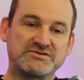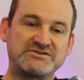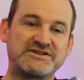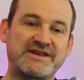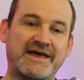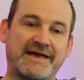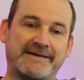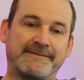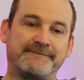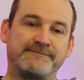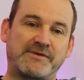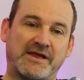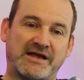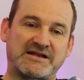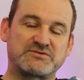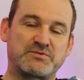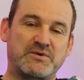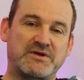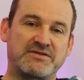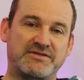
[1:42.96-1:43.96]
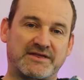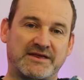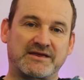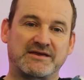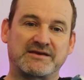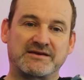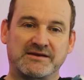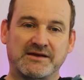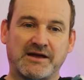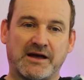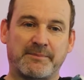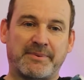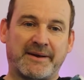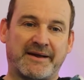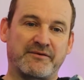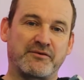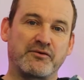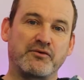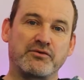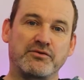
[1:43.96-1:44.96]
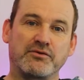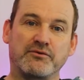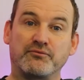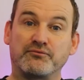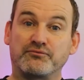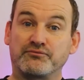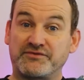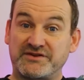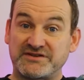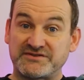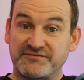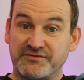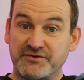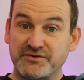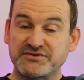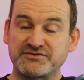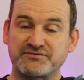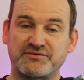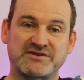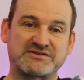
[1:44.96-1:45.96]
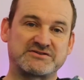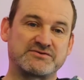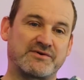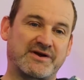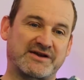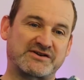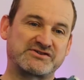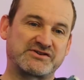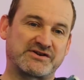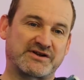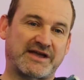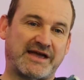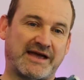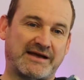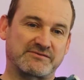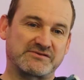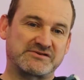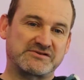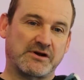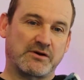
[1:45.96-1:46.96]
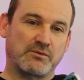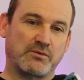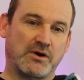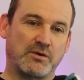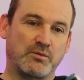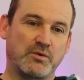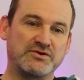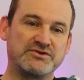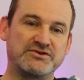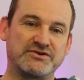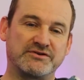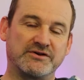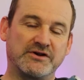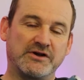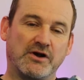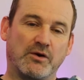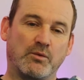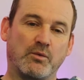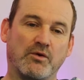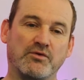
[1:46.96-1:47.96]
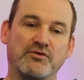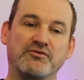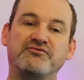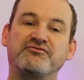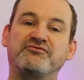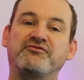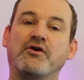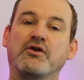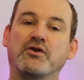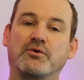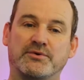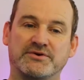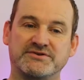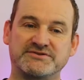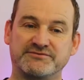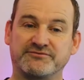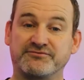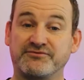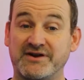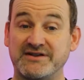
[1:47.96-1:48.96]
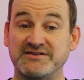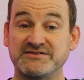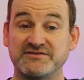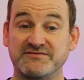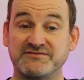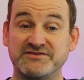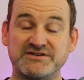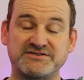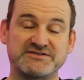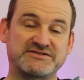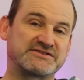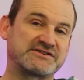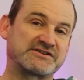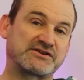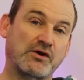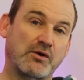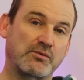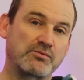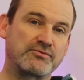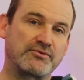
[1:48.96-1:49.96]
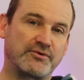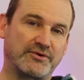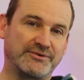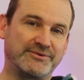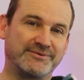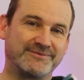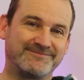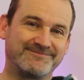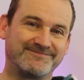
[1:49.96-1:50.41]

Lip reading: today, as we think about this first resurrection account, I wonder what the followers and friends of Jesus had gone through.